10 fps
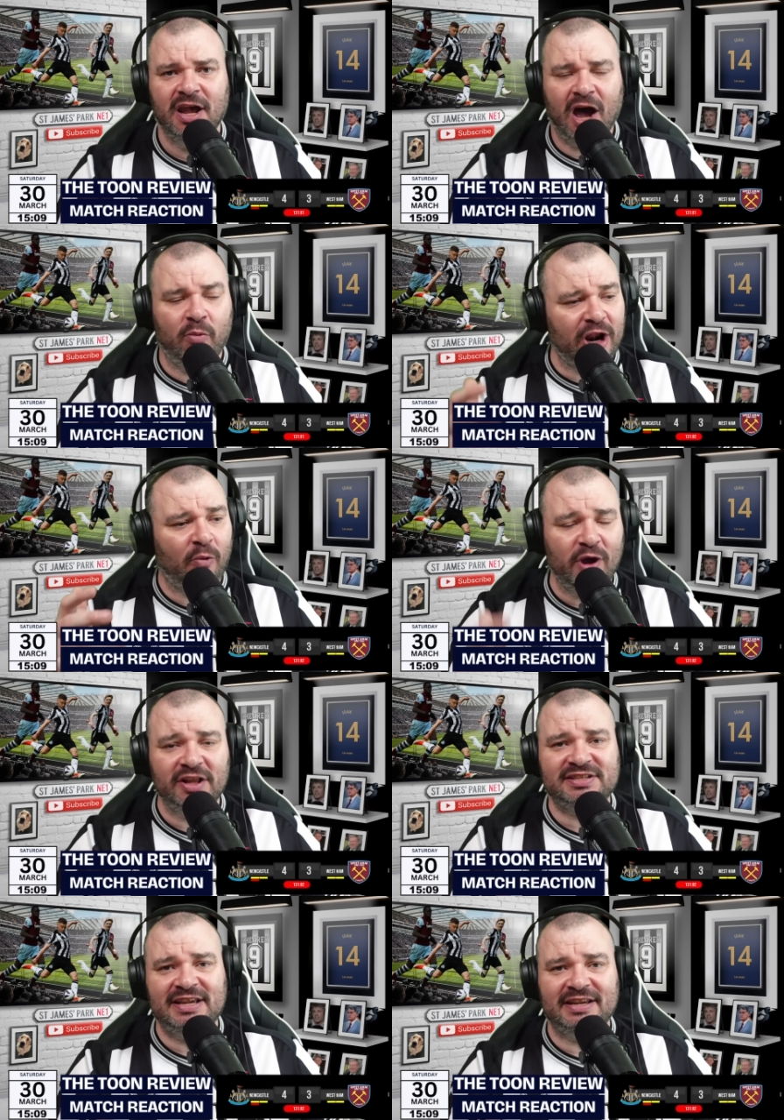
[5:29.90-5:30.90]
And what I will
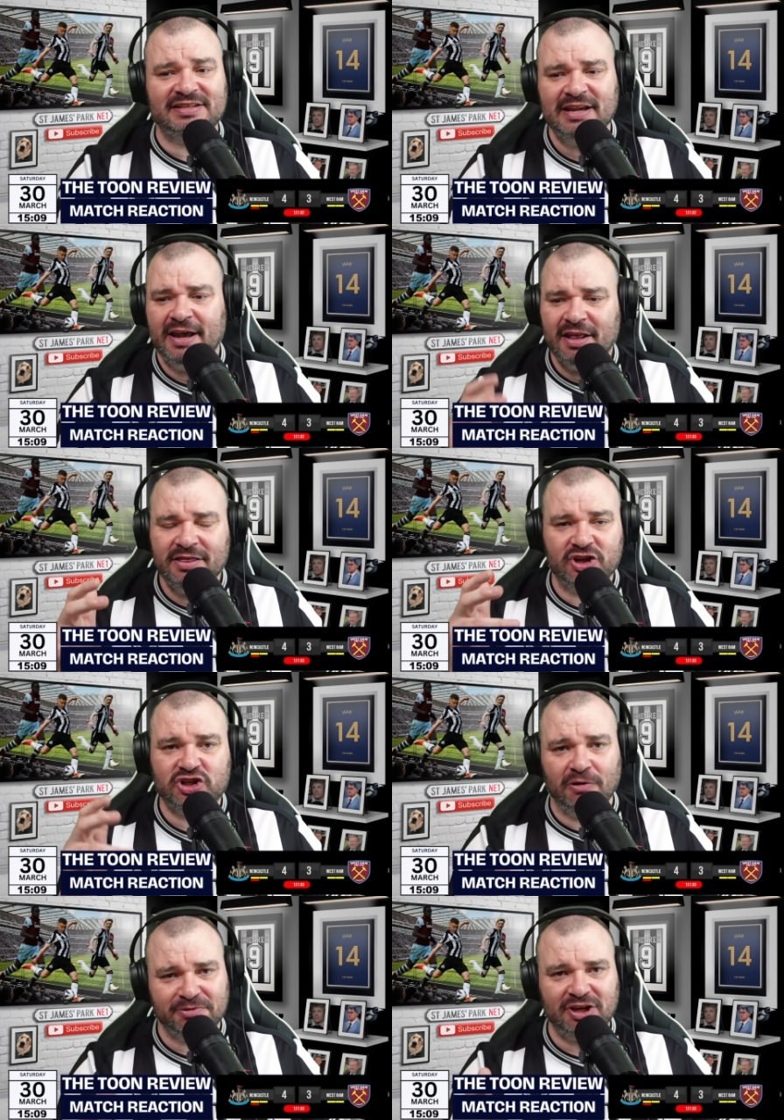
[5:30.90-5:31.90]
say is the
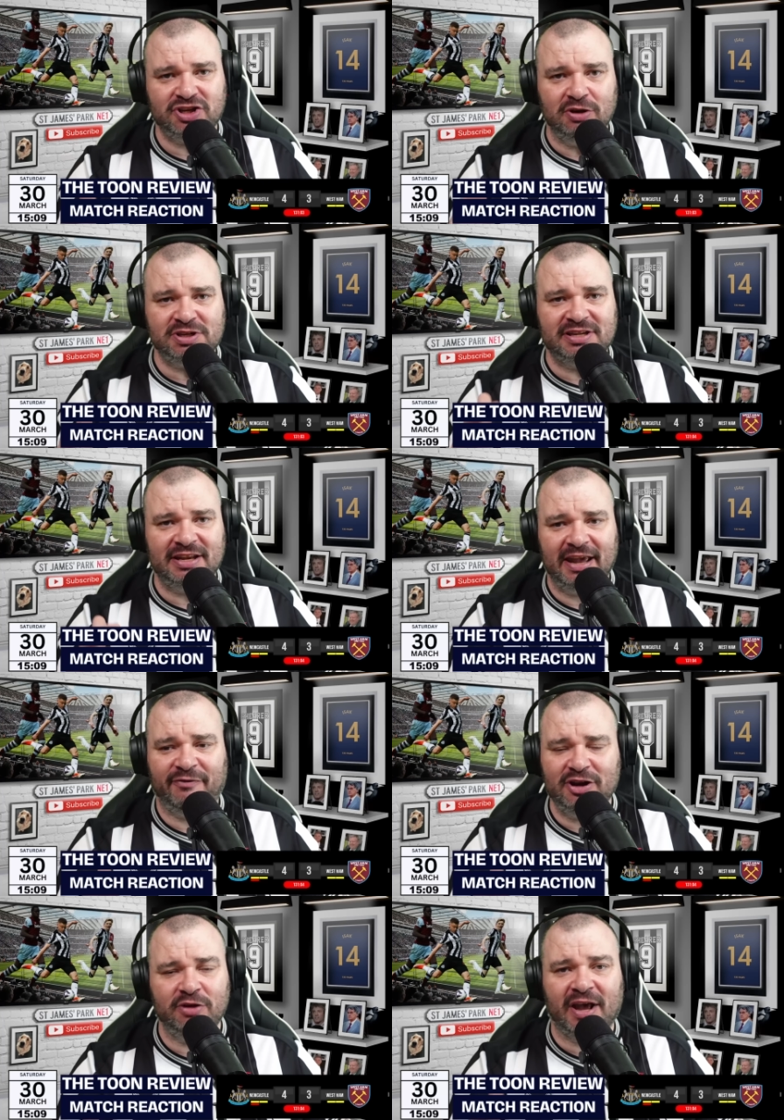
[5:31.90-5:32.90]
substitutes today
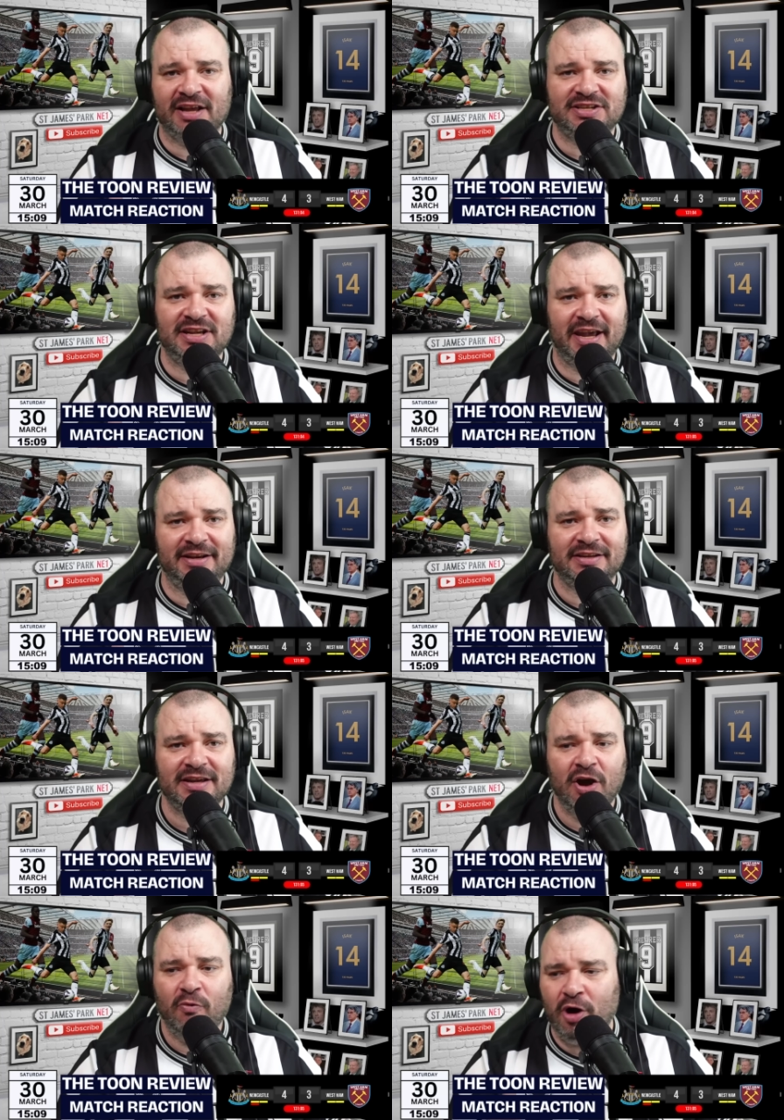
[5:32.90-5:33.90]
for Newcastle United
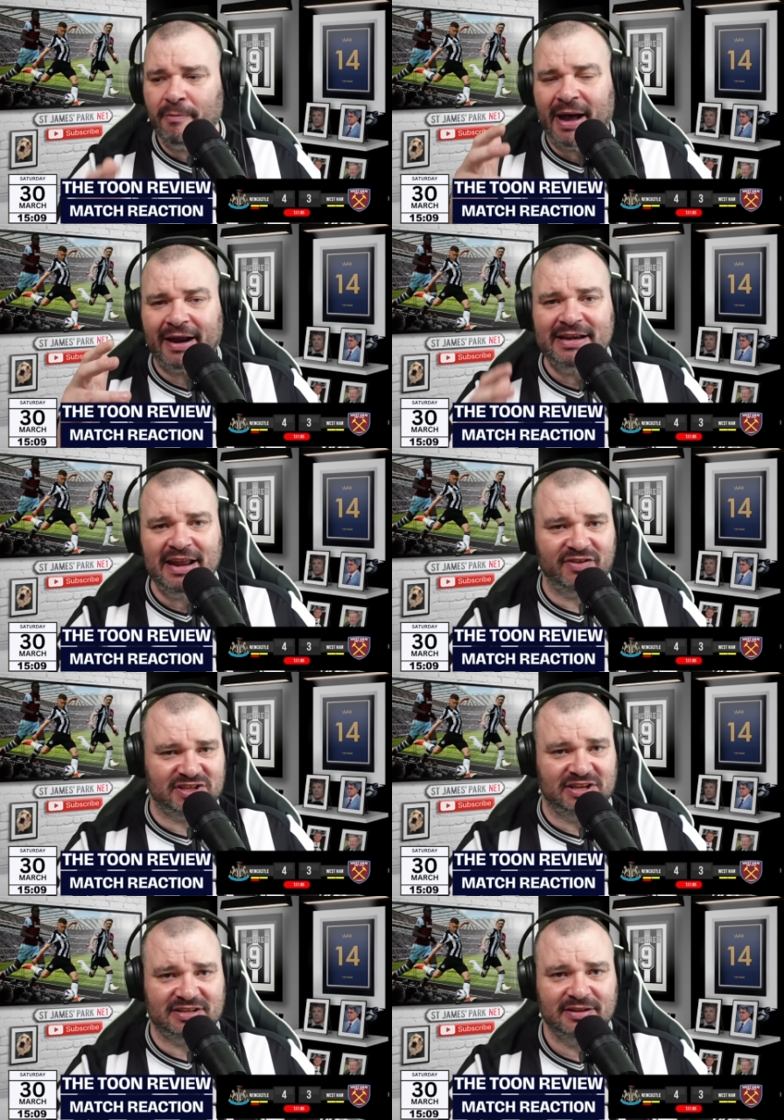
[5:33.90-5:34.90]
were
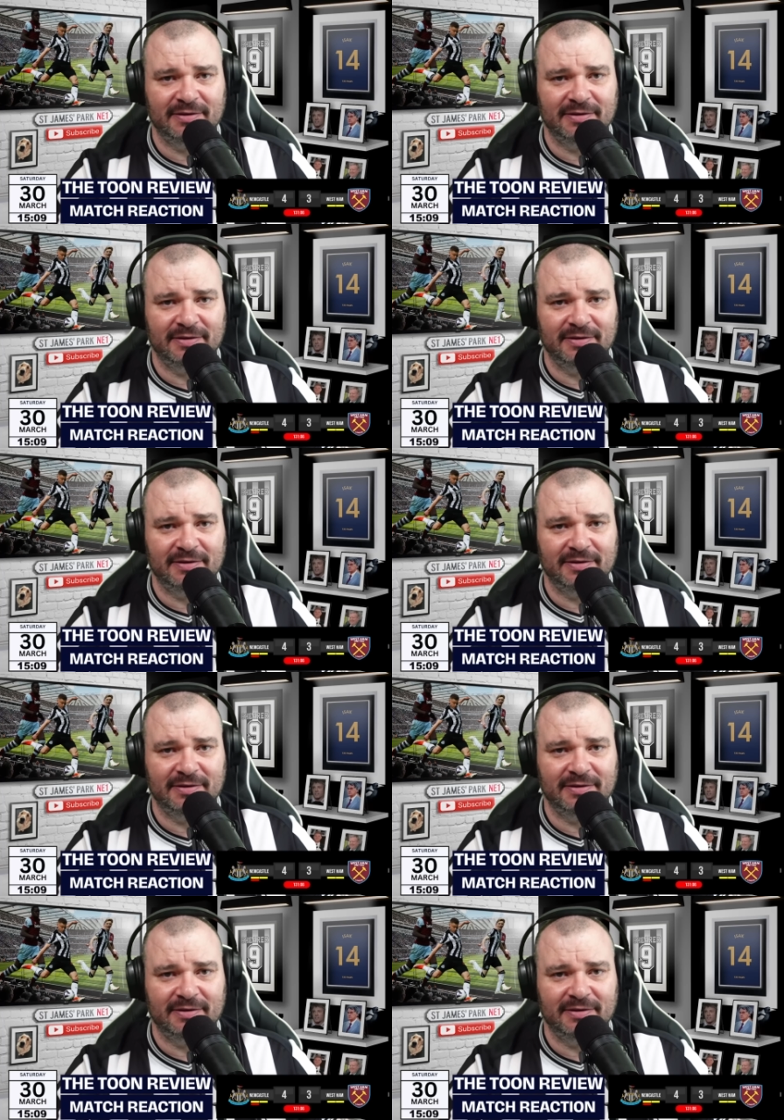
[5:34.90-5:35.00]
magnificent.